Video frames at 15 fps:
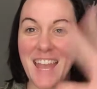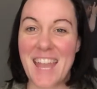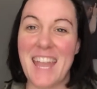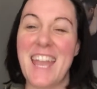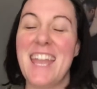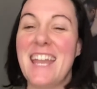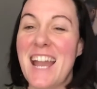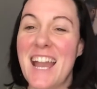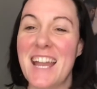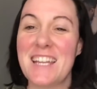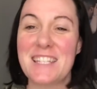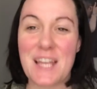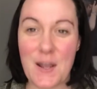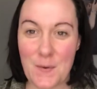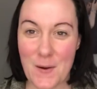Hey guys,
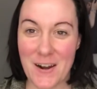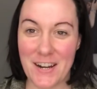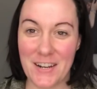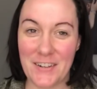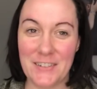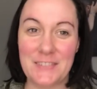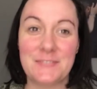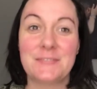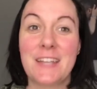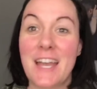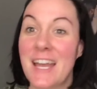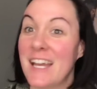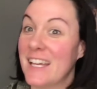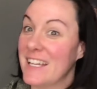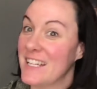how are you?
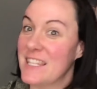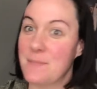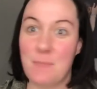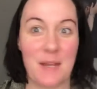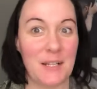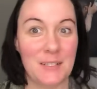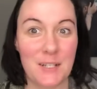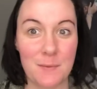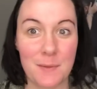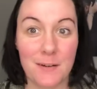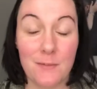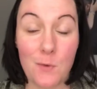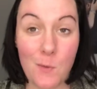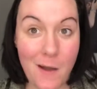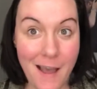It's been a little bit of
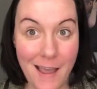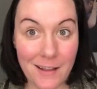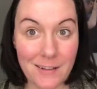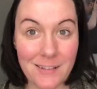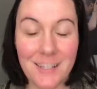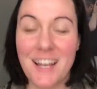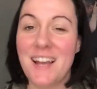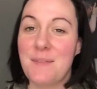a while,